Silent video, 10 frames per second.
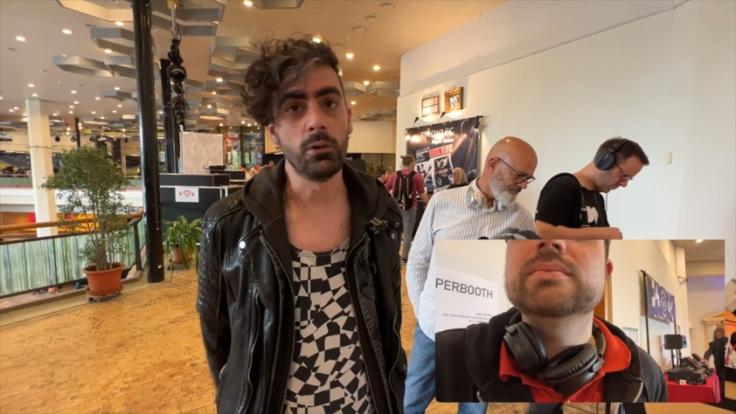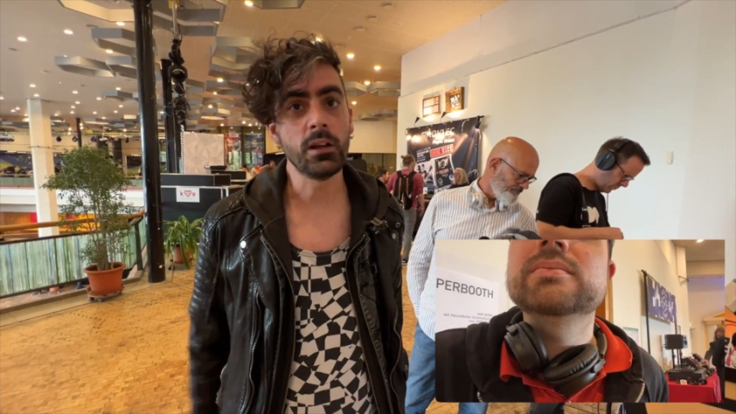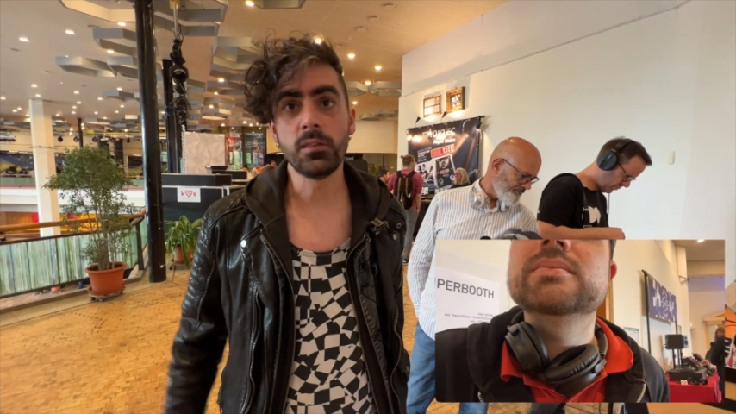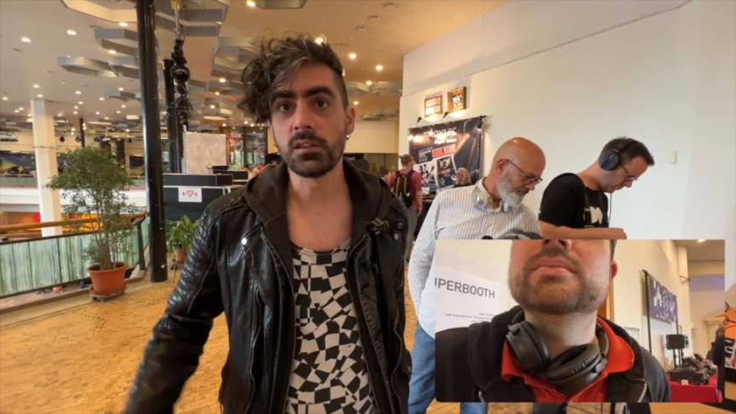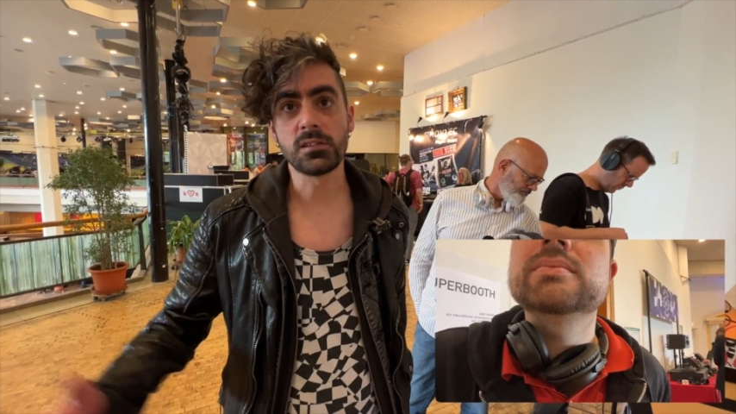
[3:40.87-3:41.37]

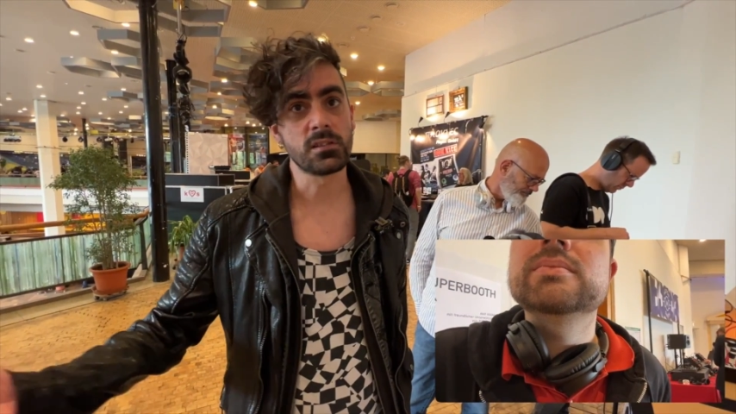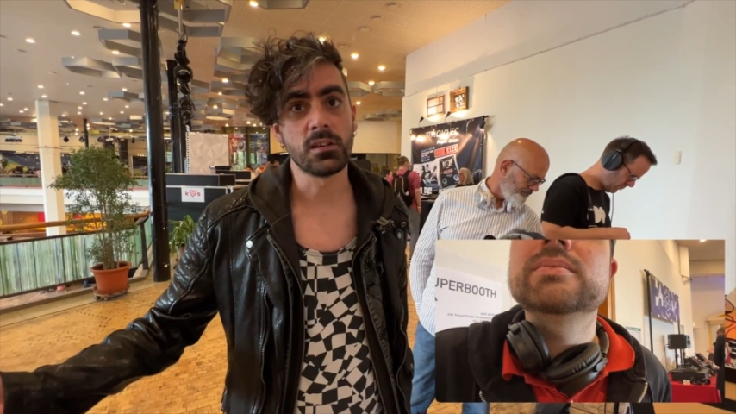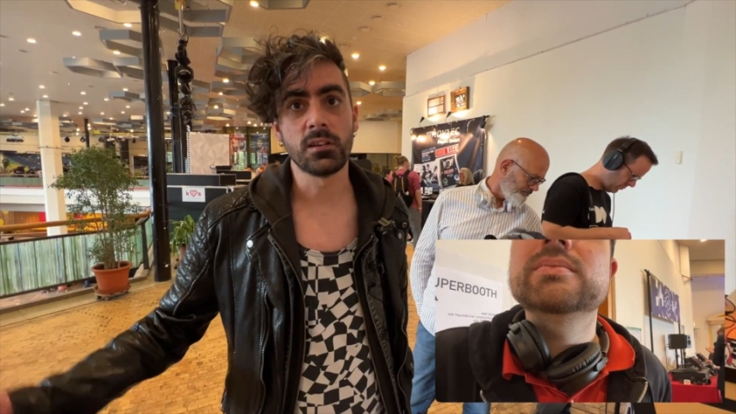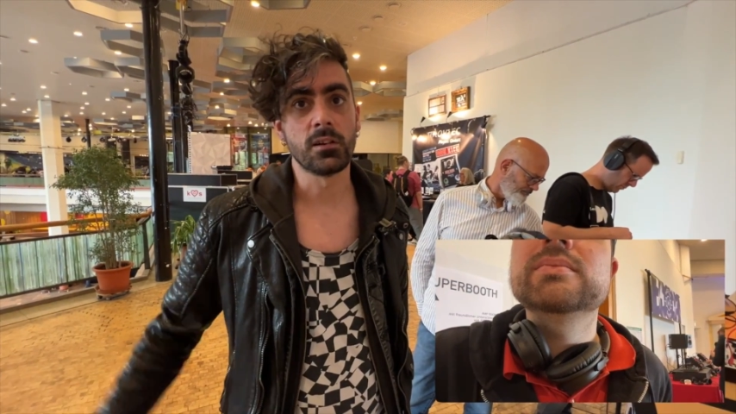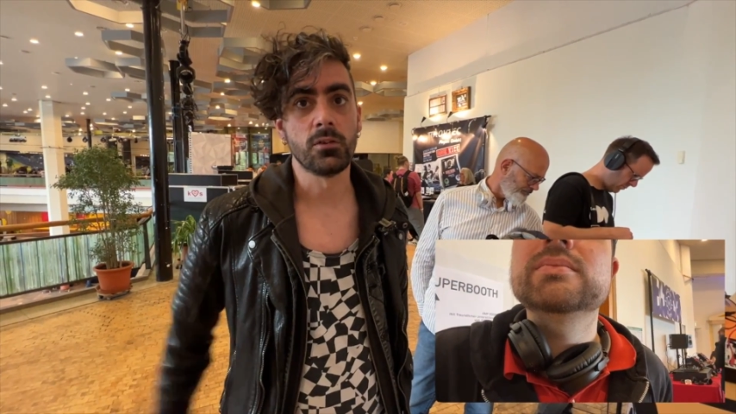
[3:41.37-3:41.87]
read these
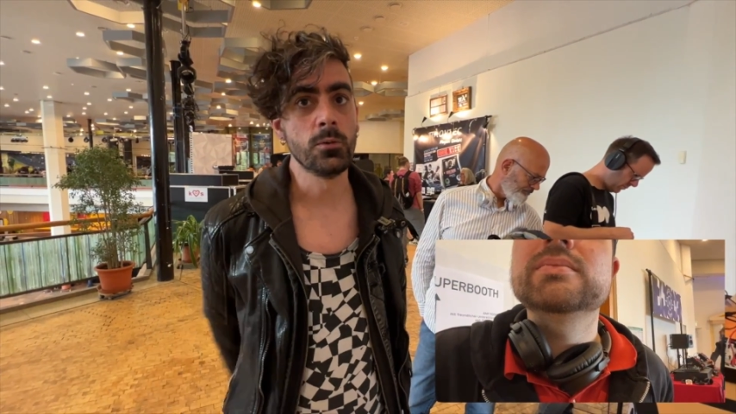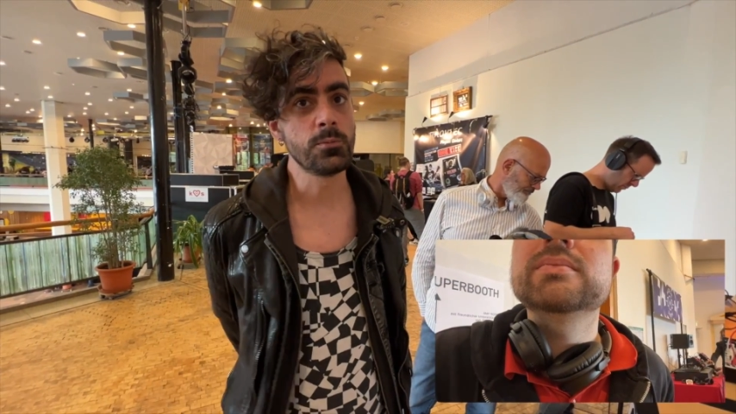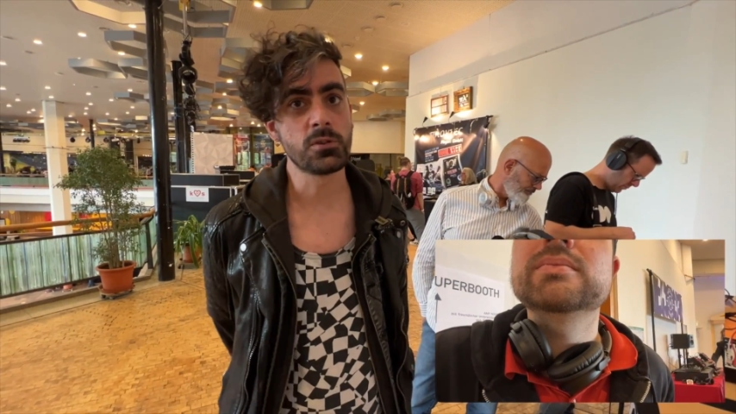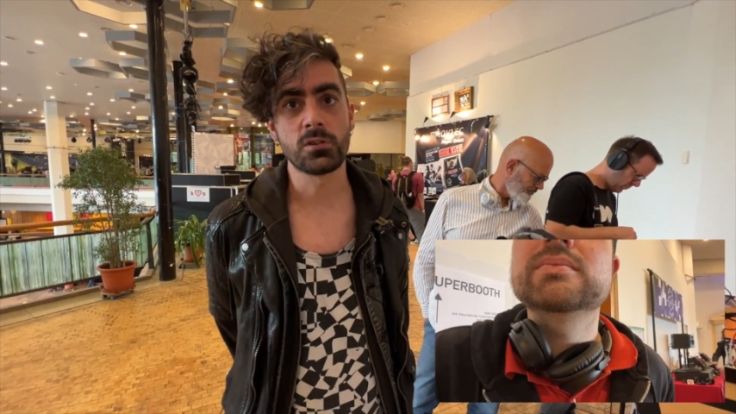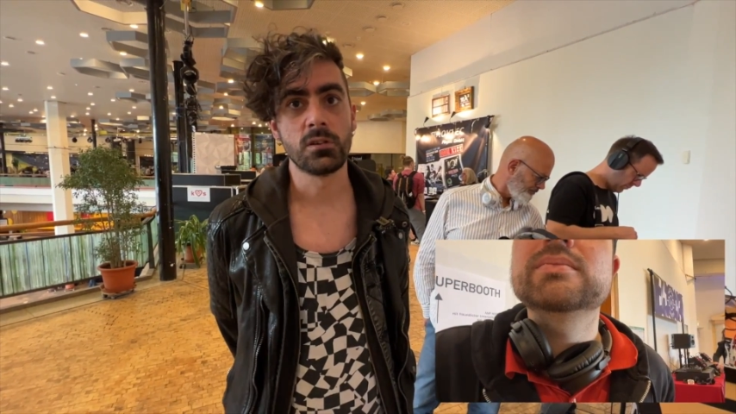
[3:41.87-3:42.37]

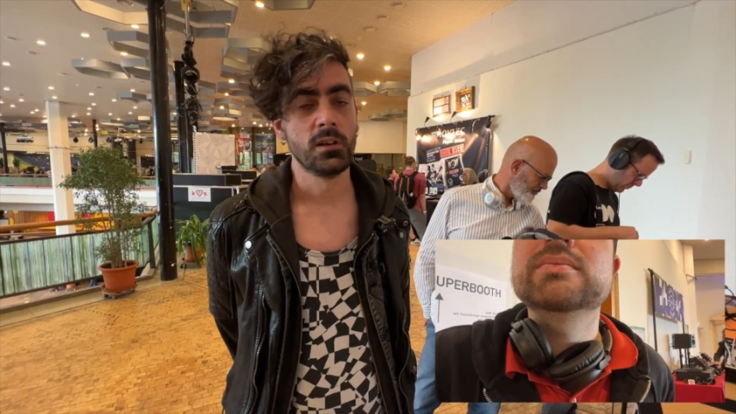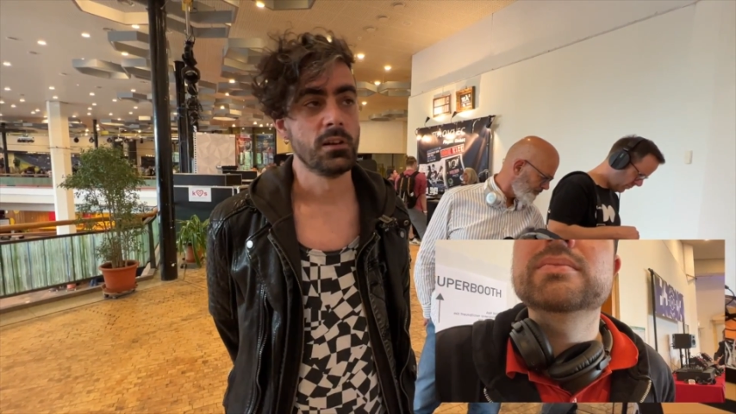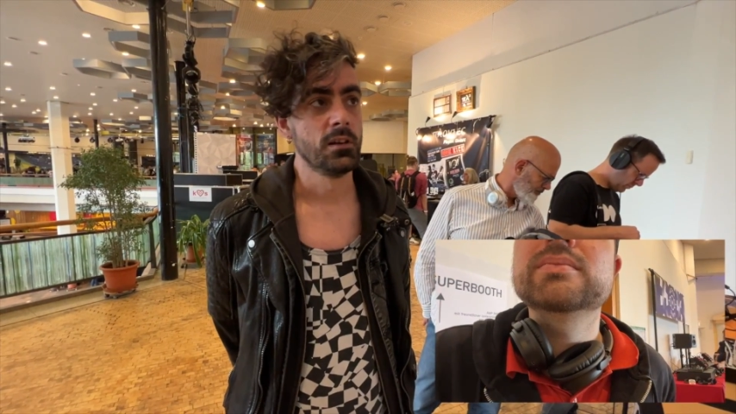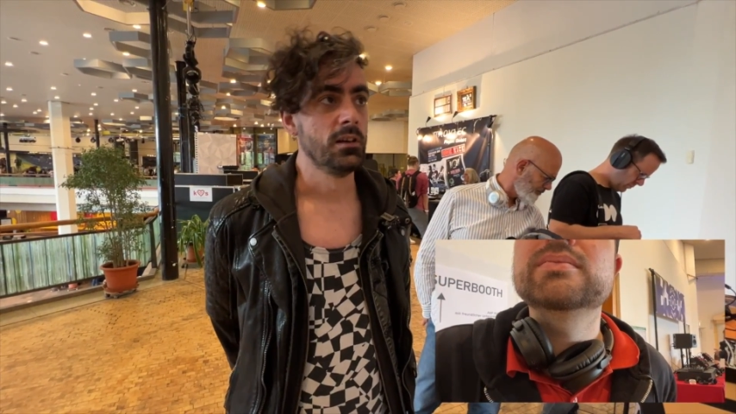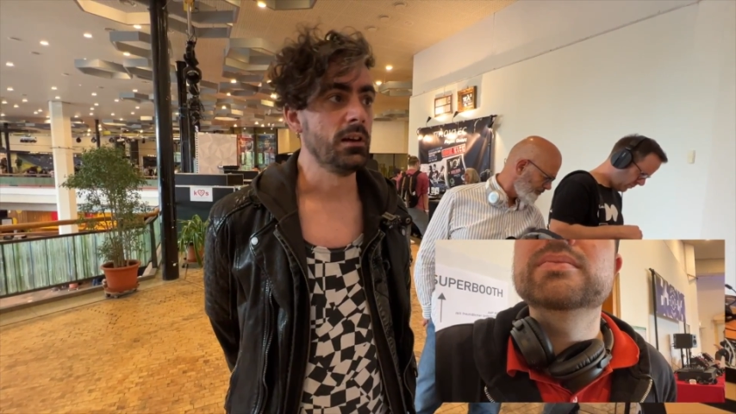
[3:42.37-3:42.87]
groups,
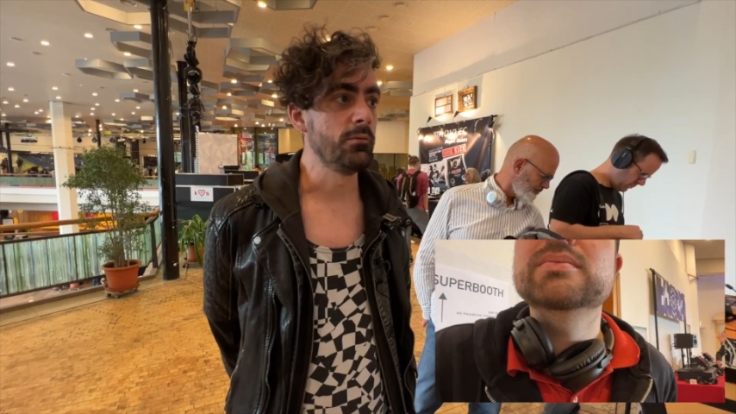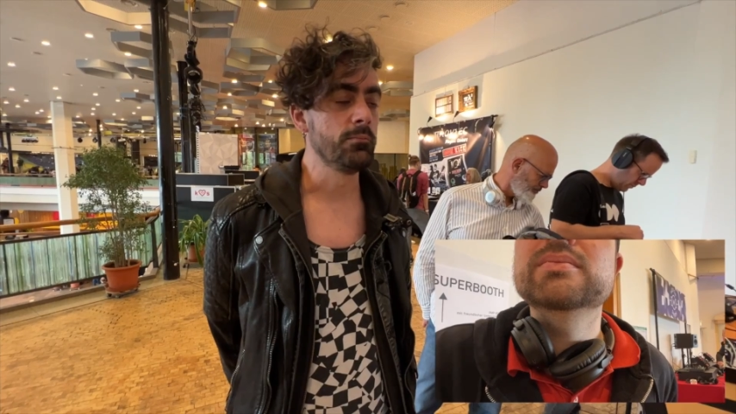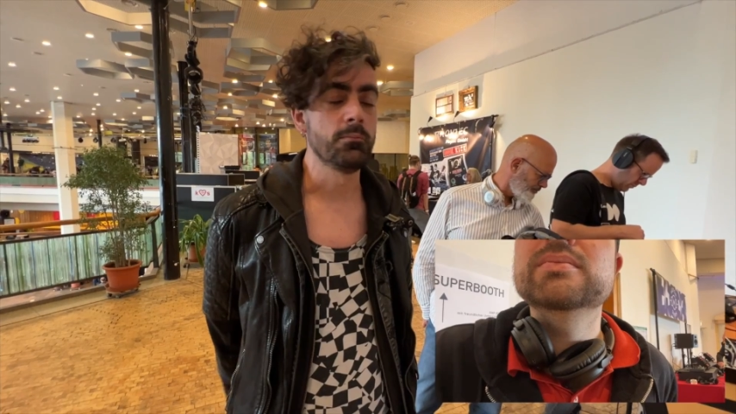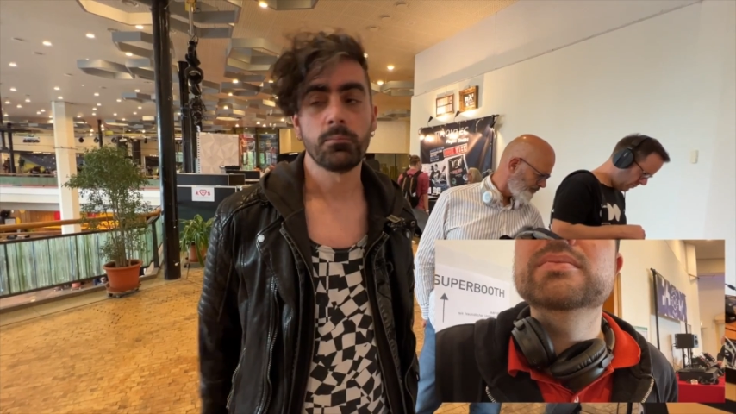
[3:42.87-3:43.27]
and